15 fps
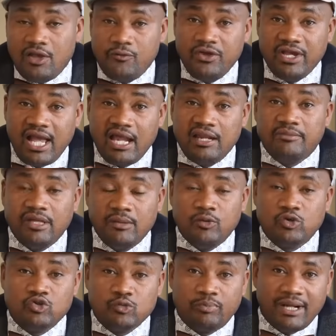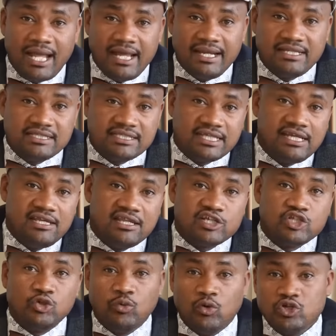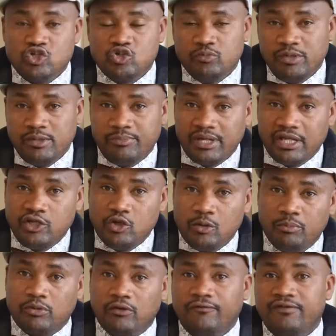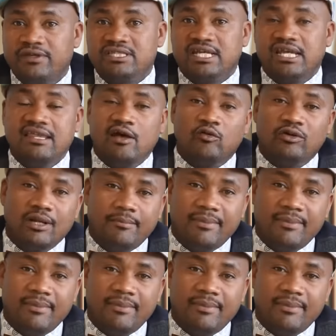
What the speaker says: We can be able to plan and say that you want to be paid your profit either on a